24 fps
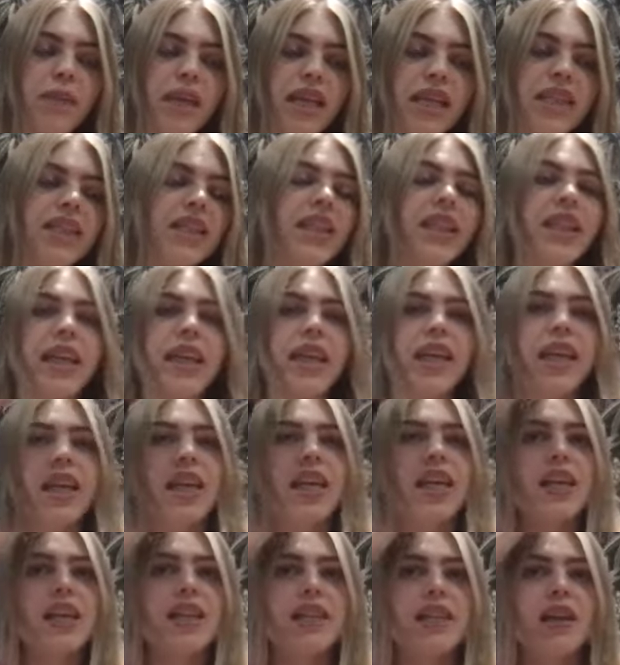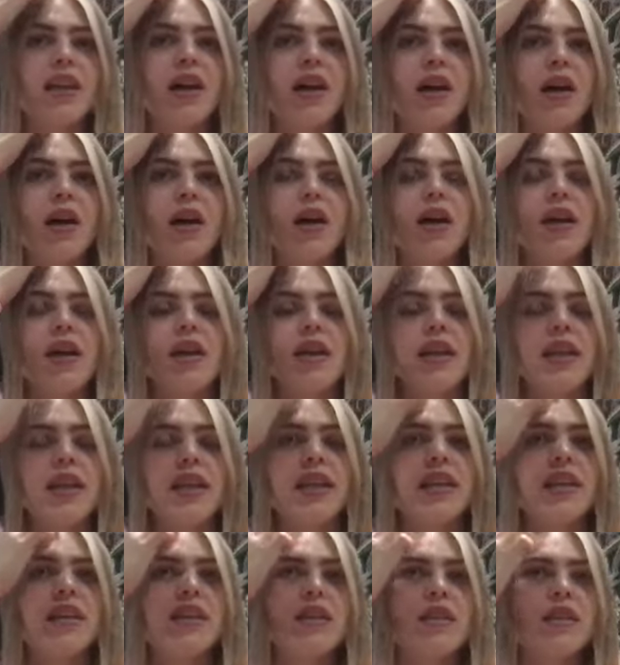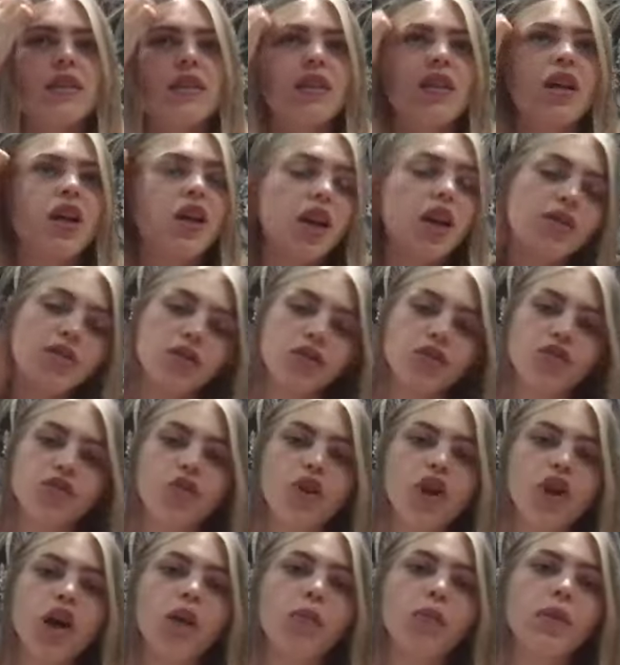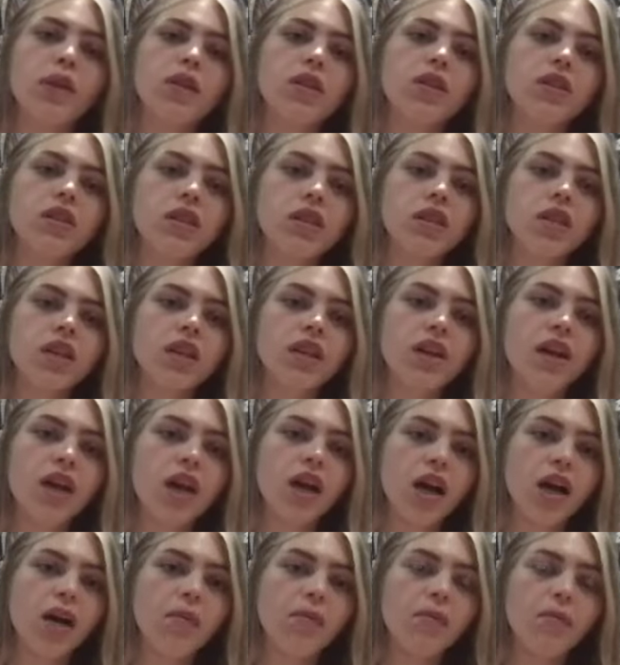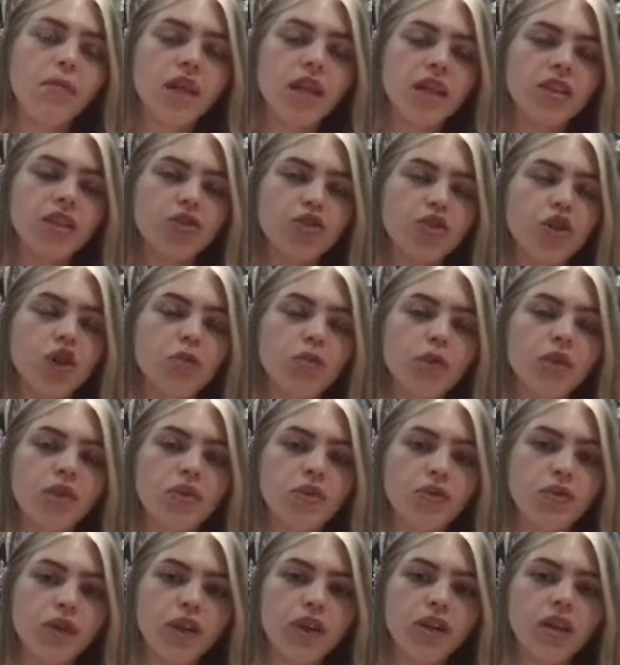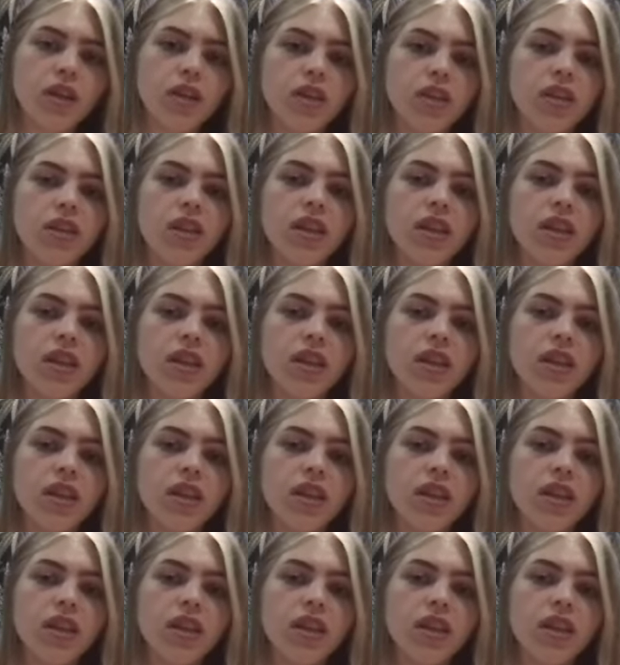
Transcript: Basically, it is another drama. It's a drama thriller.